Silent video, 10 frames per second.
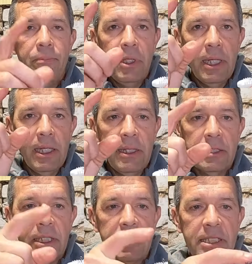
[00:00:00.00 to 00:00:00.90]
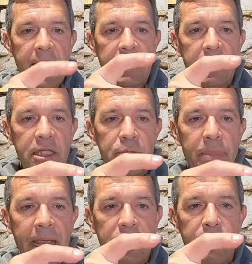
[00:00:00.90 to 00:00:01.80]
the success of this
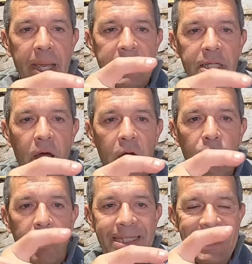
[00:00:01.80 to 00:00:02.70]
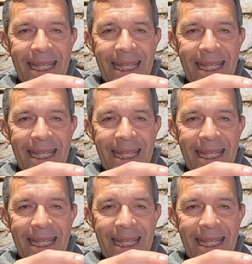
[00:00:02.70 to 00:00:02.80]
bait's based on what's